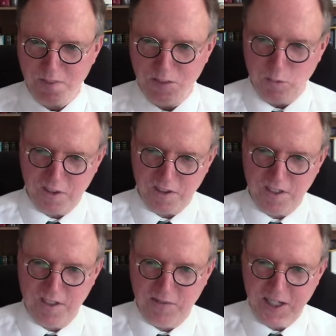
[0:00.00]
with
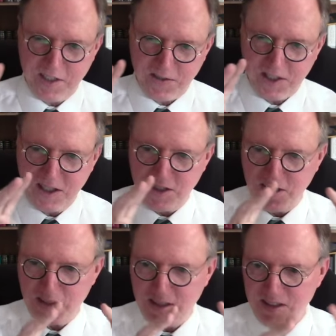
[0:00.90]
the advance of science, you
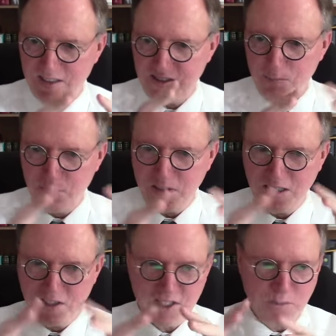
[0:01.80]
begin
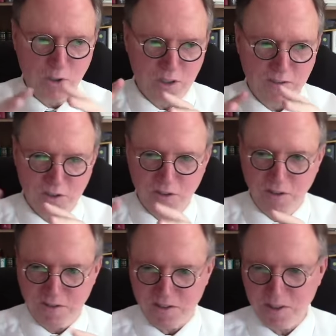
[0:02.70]
to see more of the truth
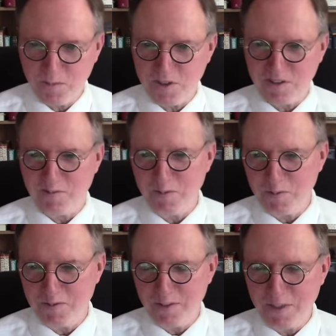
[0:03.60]
of Scripture. I'm
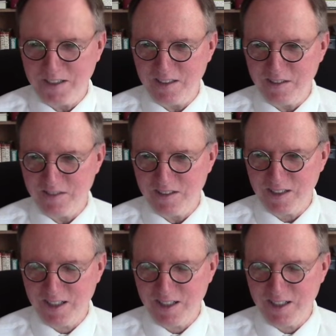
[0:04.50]
reminded of the